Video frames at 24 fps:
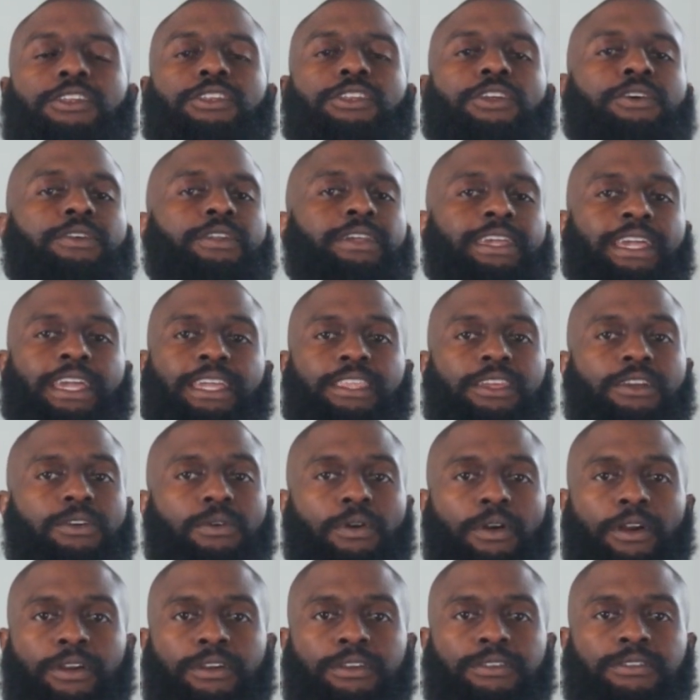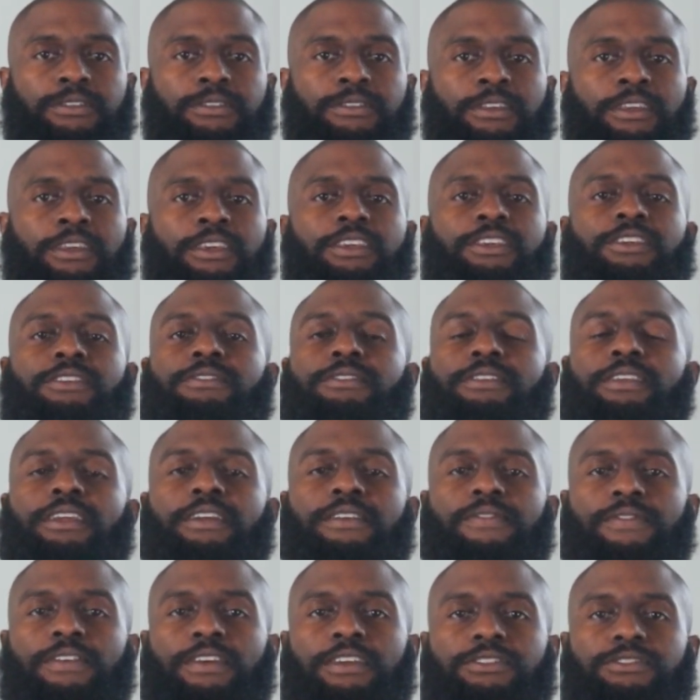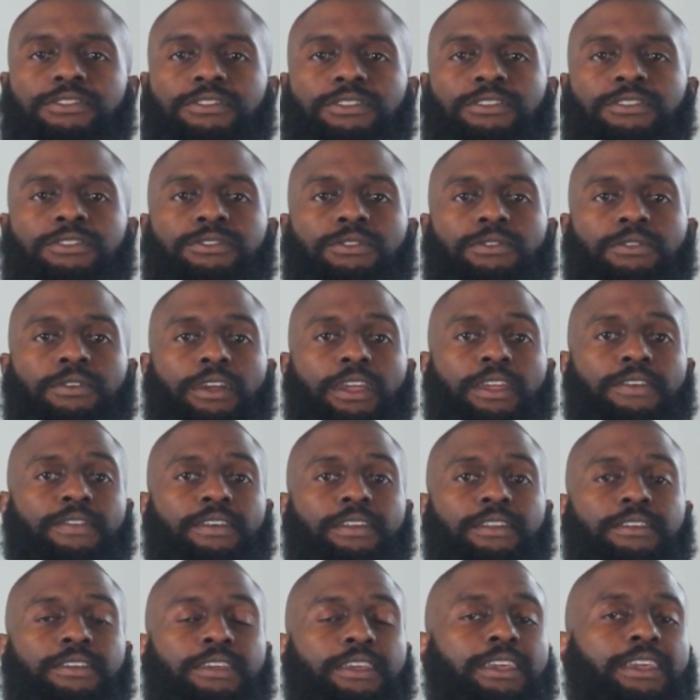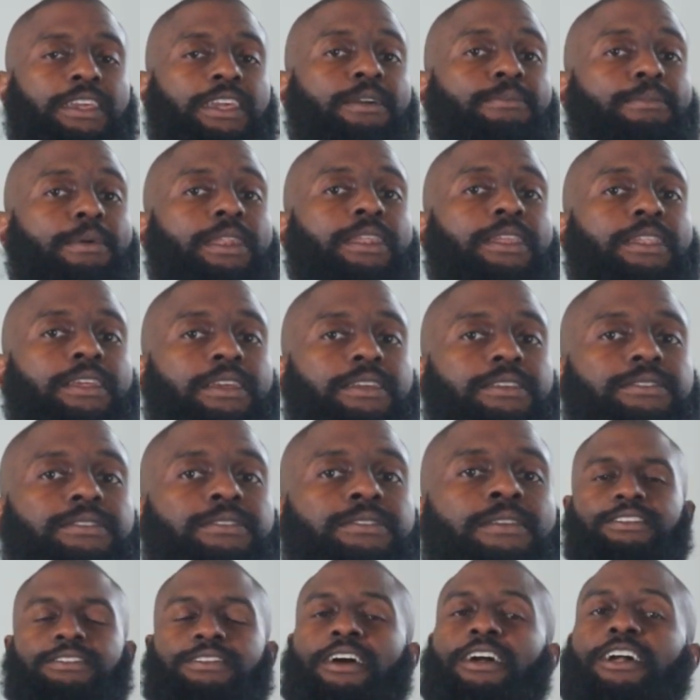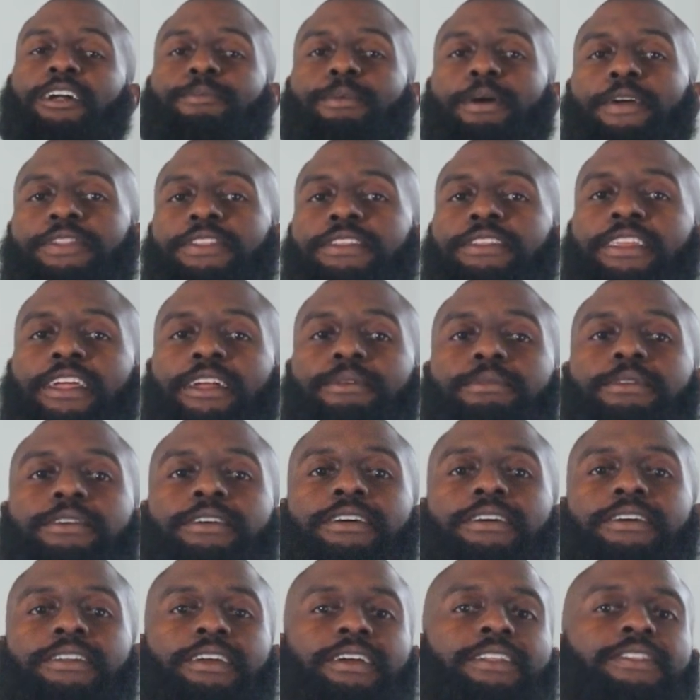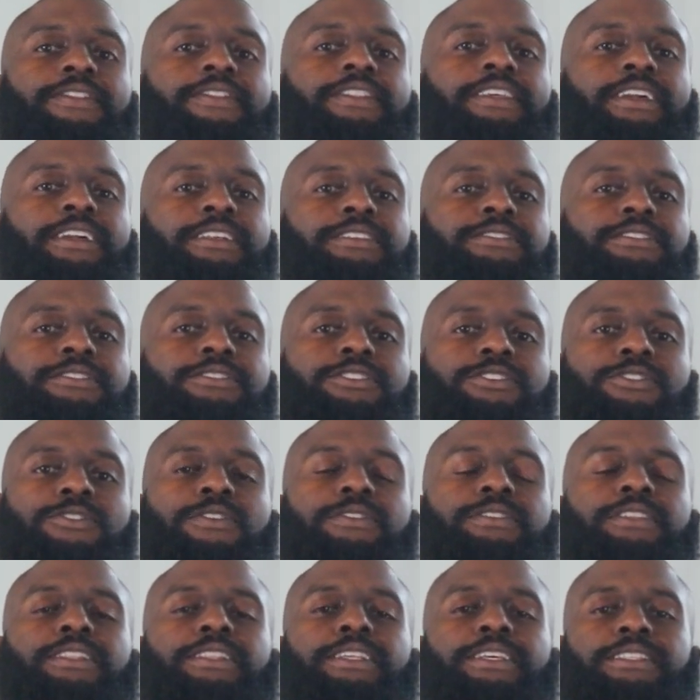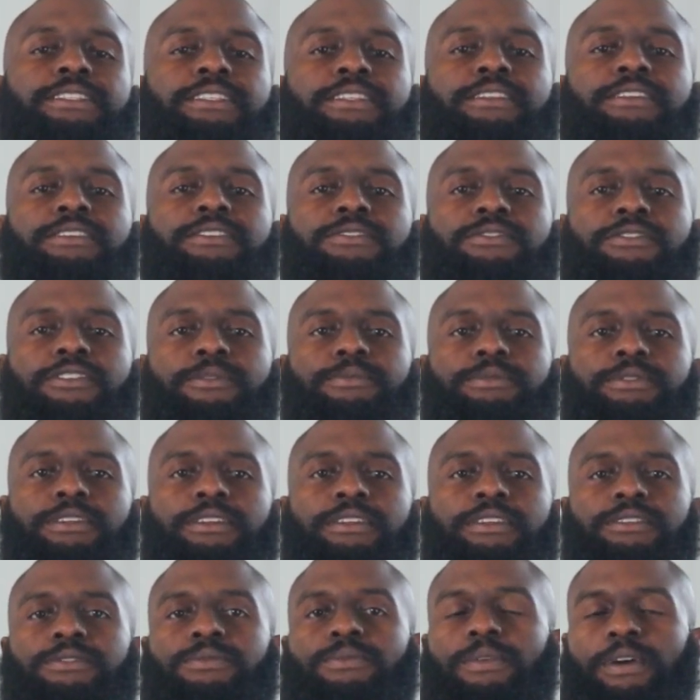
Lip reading: noting any quirks, unique features, or even key amenities. Talk about the neighborhood and things to do in the listing description as